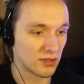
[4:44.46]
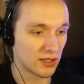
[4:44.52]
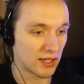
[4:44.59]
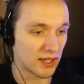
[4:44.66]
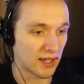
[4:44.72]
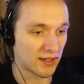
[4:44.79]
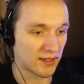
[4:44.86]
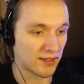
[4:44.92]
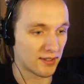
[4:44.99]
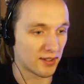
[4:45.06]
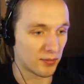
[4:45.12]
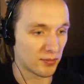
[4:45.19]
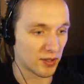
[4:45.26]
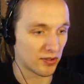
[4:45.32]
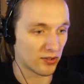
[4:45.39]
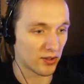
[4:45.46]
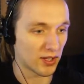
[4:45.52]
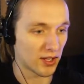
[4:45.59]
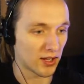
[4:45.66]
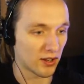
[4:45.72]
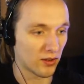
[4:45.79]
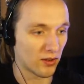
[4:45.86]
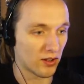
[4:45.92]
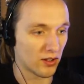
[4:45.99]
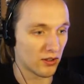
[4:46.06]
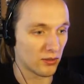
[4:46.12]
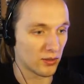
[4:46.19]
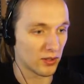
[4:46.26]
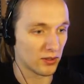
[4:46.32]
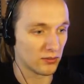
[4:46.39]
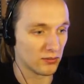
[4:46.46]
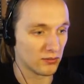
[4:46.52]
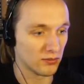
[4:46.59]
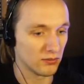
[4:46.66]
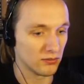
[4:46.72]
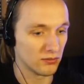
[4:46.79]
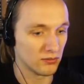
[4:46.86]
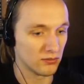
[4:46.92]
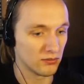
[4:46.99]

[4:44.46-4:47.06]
I can't see up there, so I gotta go all the way... Ooh.